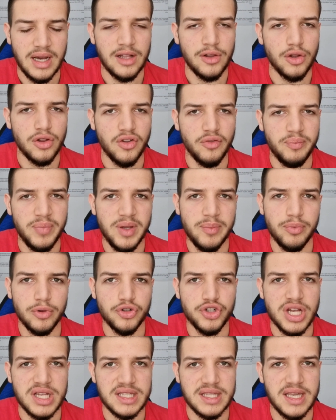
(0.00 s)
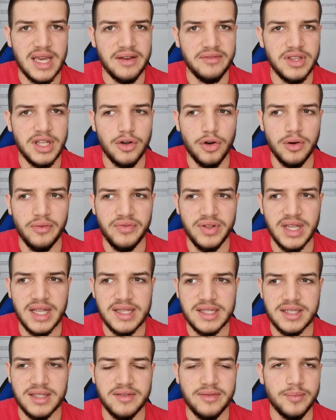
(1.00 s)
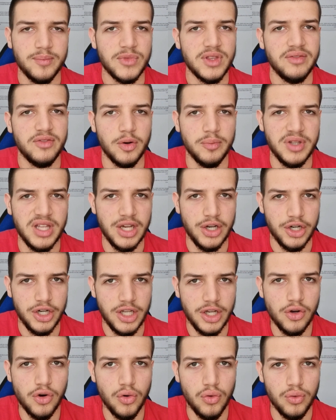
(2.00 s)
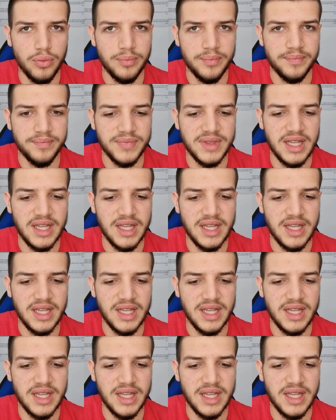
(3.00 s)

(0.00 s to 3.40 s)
a lot of people just have the confidence from their ego.